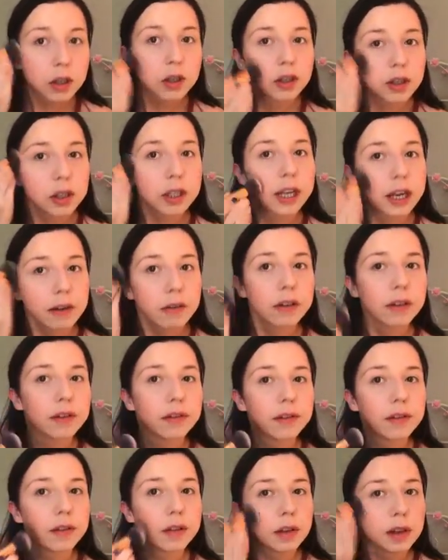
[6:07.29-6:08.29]
just to get rid
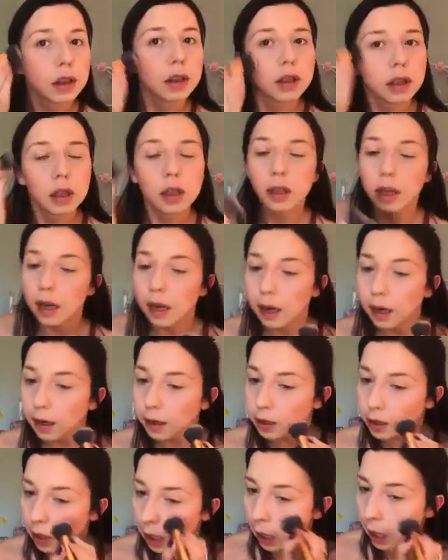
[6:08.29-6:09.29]
of that
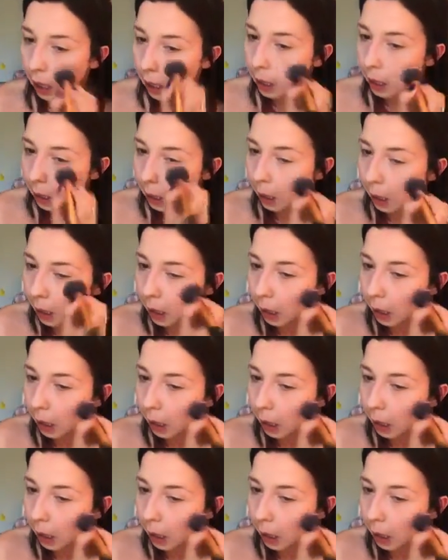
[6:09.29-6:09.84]
harsh line.